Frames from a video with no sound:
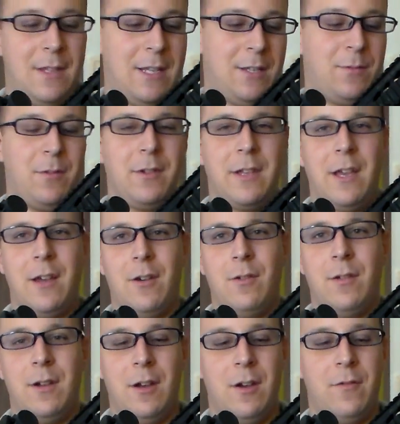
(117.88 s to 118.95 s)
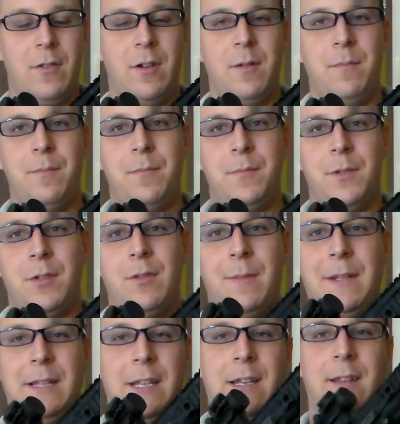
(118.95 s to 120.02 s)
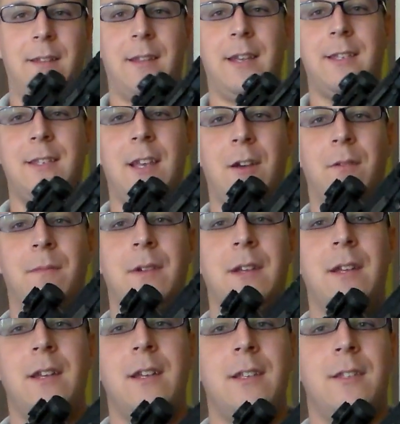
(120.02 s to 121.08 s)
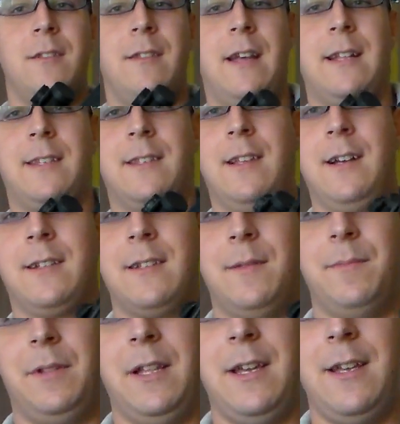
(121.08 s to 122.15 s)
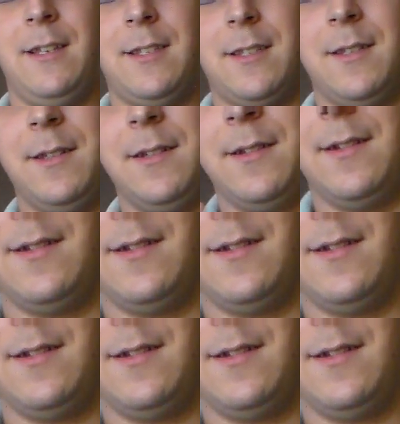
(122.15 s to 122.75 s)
this will go over swimmingly, like so. So that's locked in place.